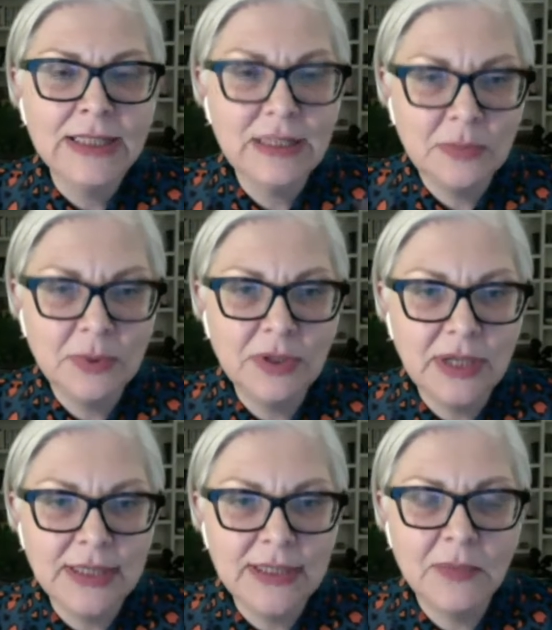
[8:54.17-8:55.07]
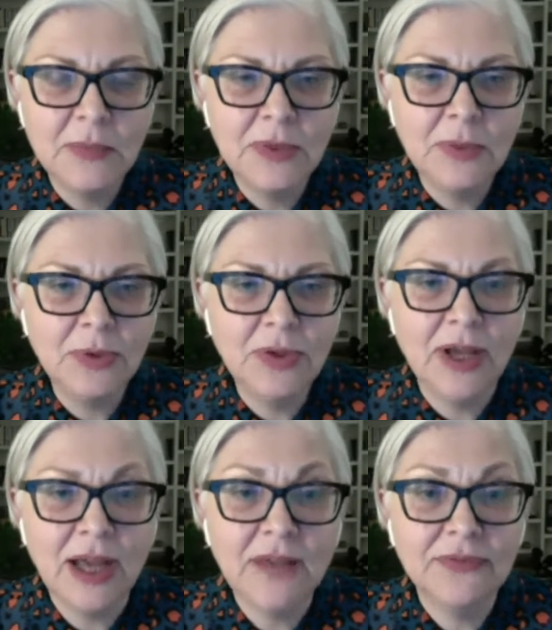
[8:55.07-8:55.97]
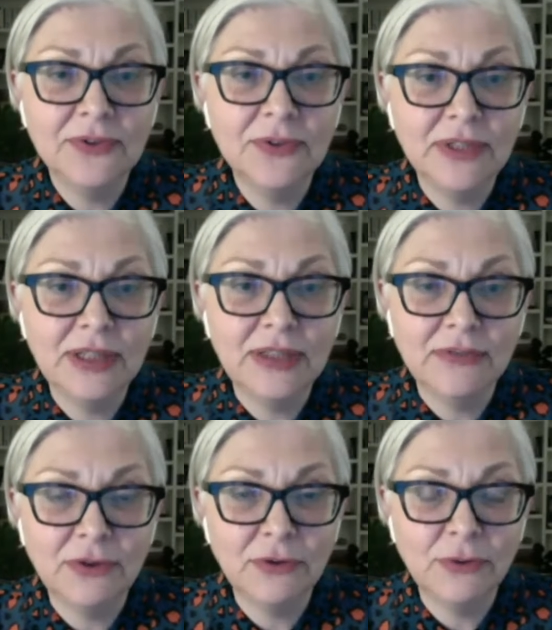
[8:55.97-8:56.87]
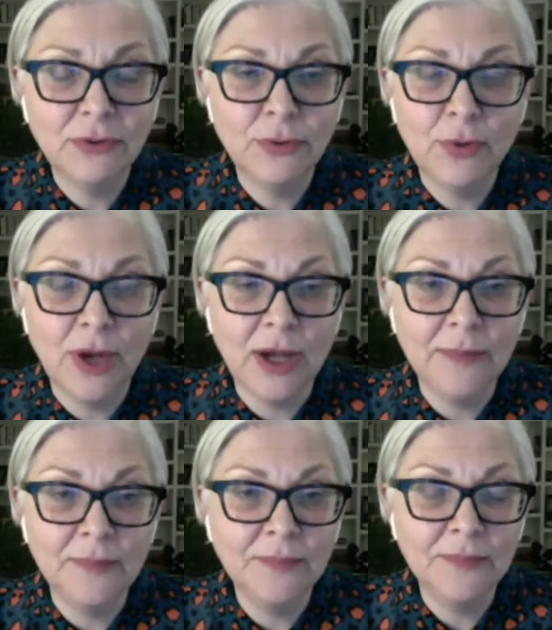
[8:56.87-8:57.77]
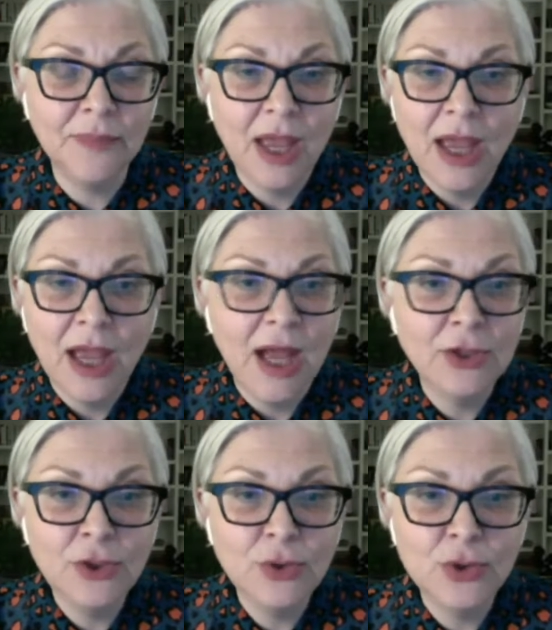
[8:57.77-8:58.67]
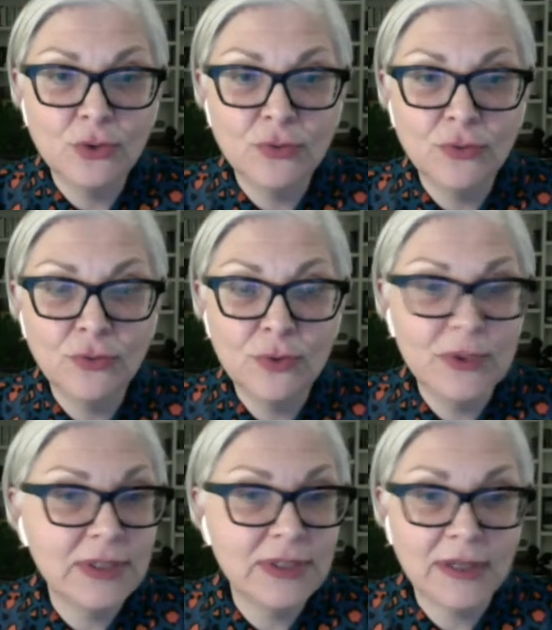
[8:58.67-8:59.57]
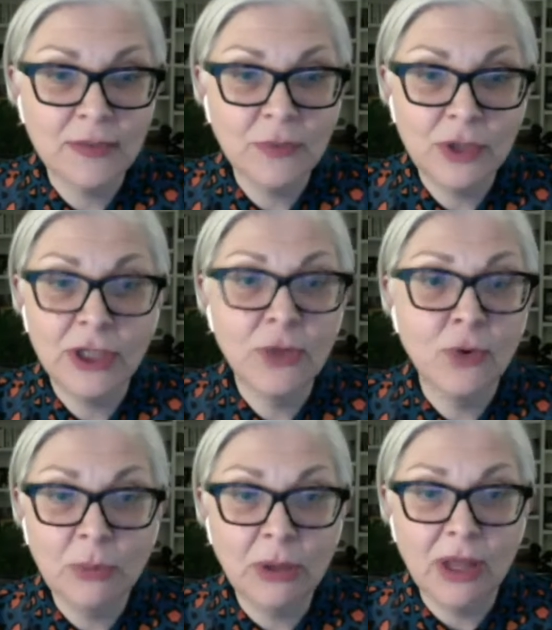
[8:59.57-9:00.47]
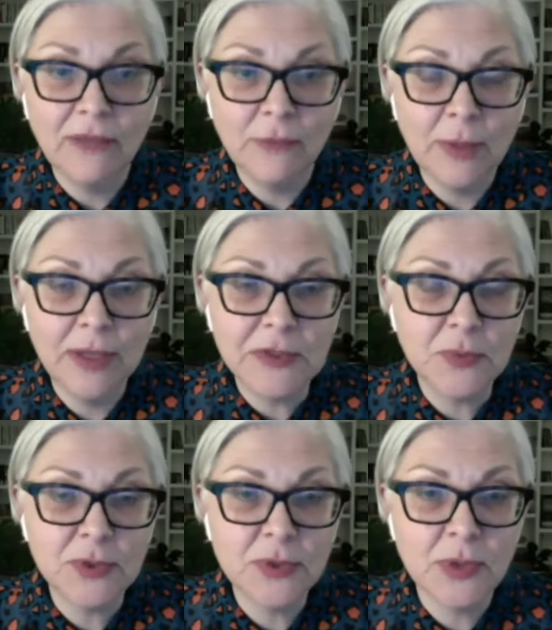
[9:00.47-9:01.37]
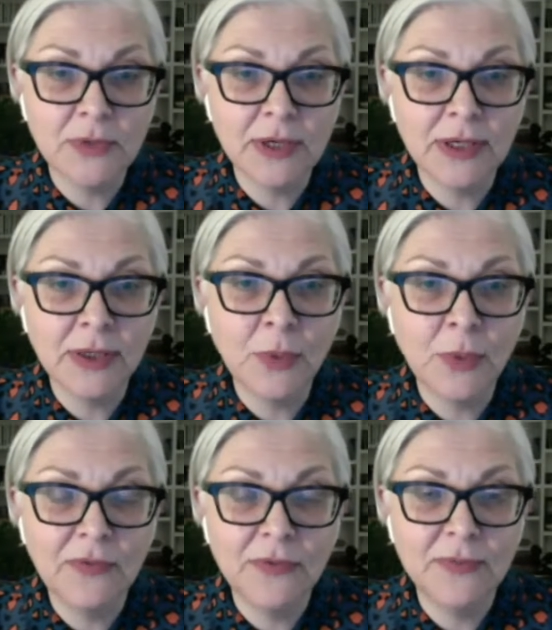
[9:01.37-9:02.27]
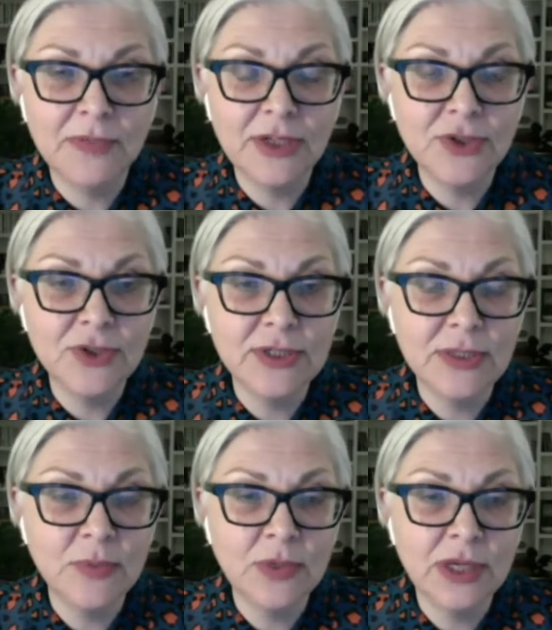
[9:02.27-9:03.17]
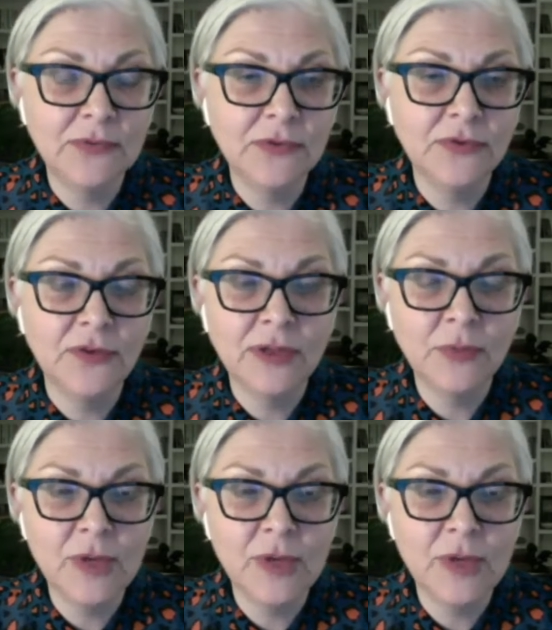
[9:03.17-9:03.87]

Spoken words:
stipulates that people have to leave through unusual routes, that we cannot apply for passports, we're running away from dangers, and we have to find